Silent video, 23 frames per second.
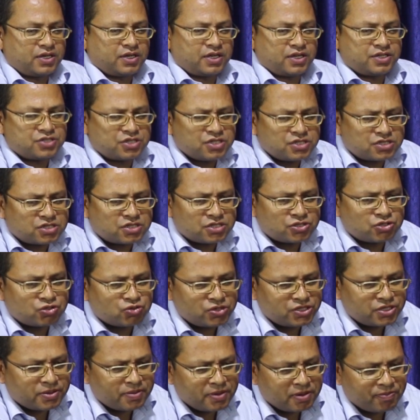Is this the
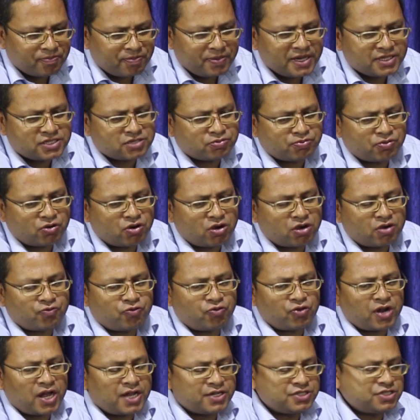suitable place for
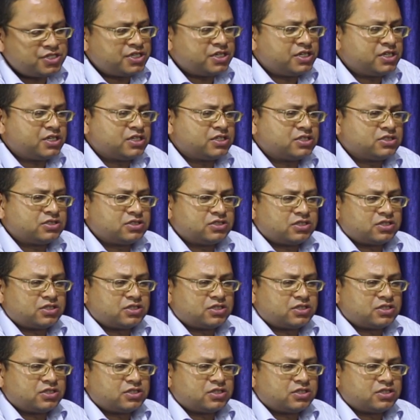planting